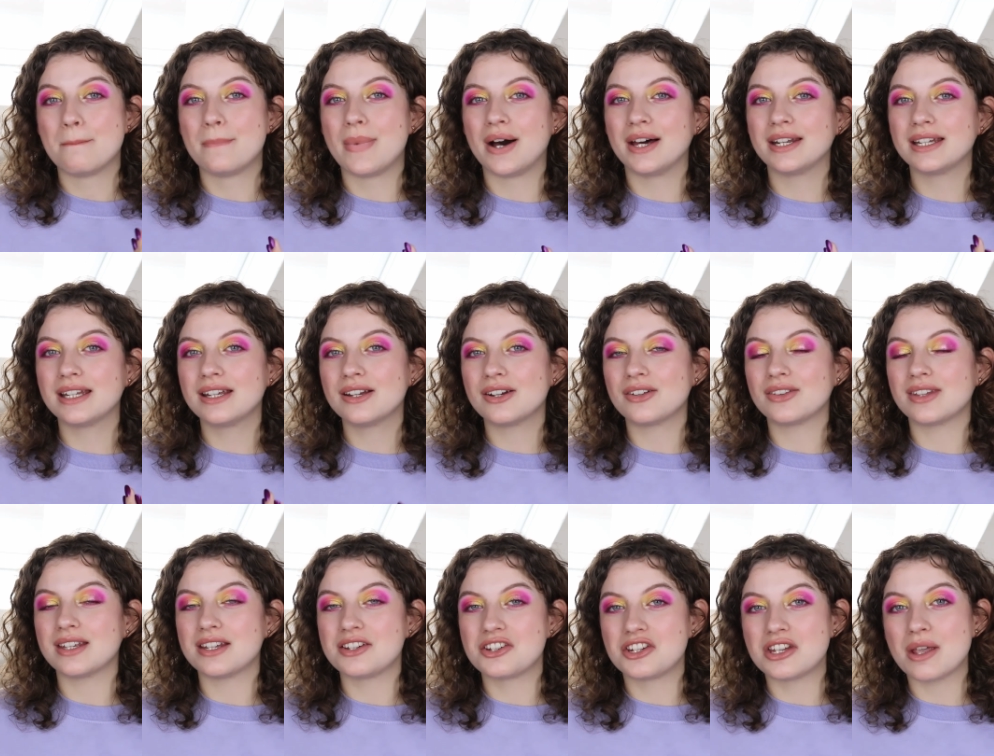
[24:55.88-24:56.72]
money on
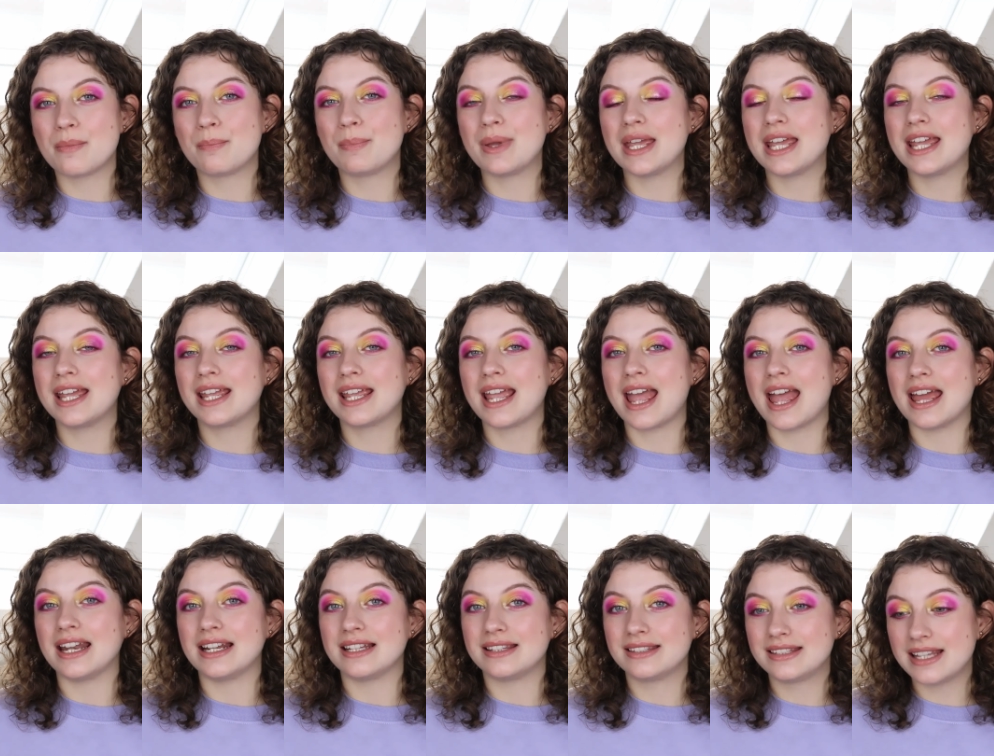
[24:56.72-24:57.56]
the shipping
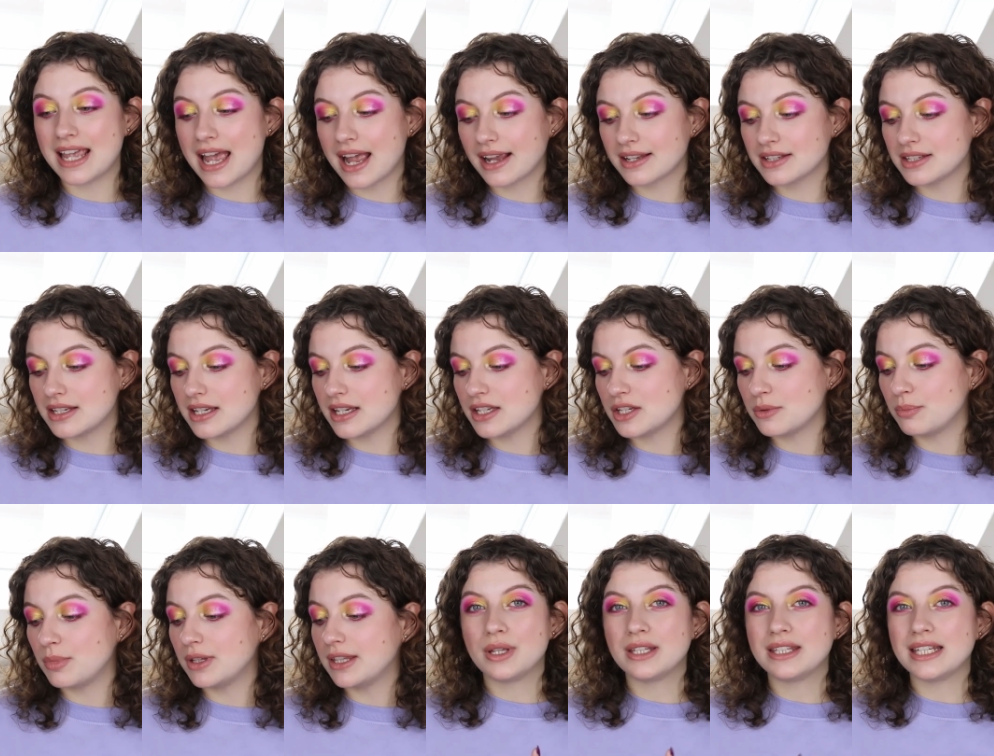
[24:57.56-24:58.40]
and the
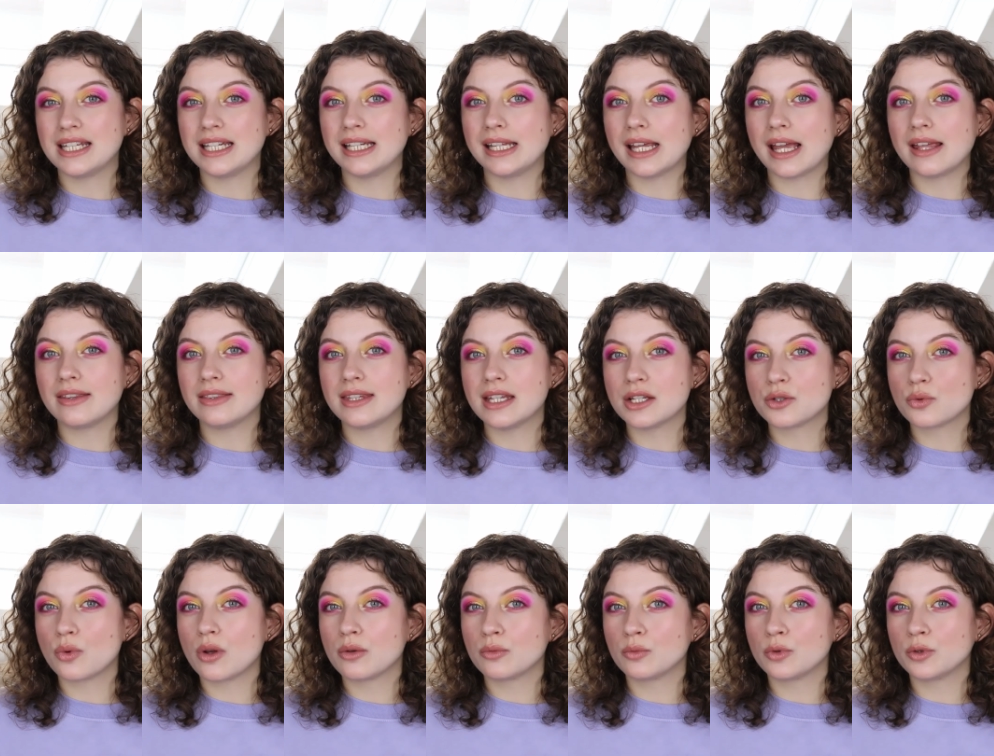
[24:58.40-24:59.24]
taxes. But in the end,
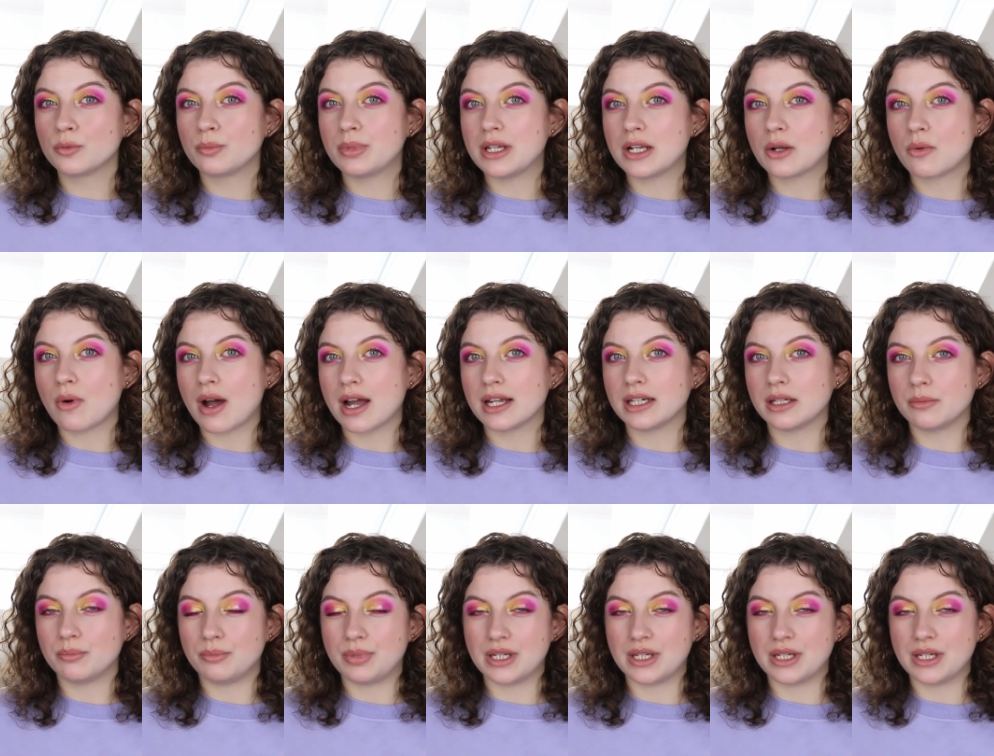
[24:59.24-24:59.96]
this one would be quite a